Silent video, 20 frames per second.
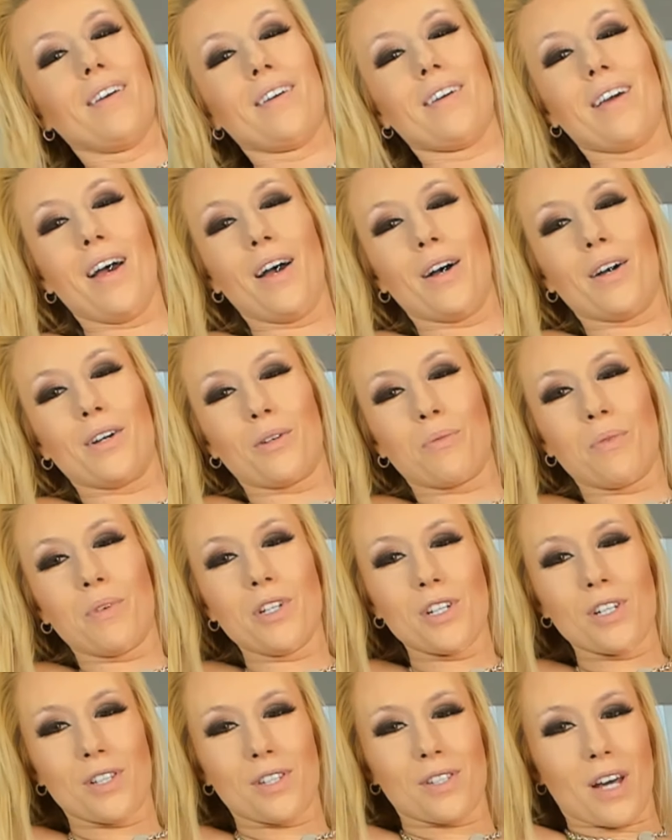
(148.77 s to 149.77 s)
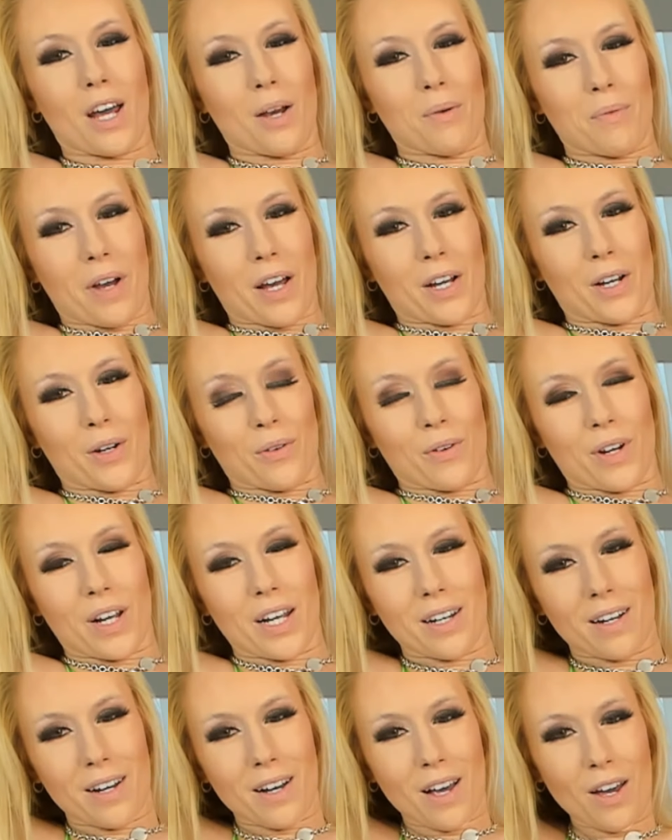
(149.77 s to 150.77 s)
Yeah, and we just don't wear
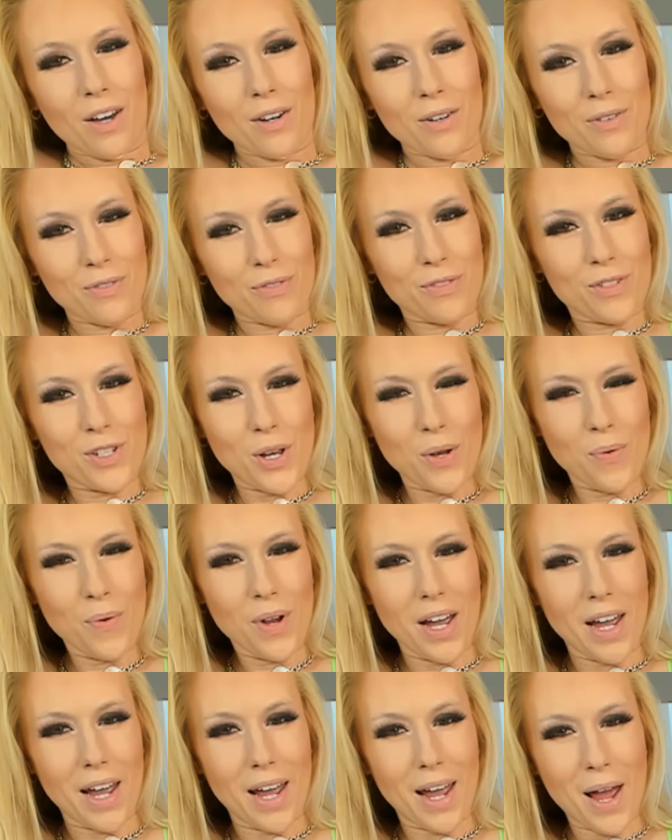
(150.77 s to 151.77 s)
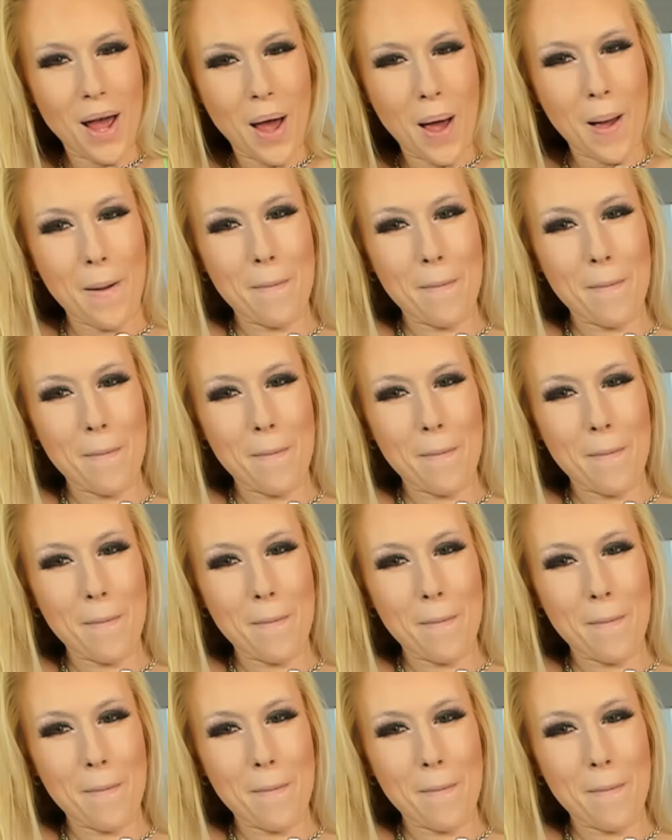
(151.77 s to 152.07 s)
green enough, do we?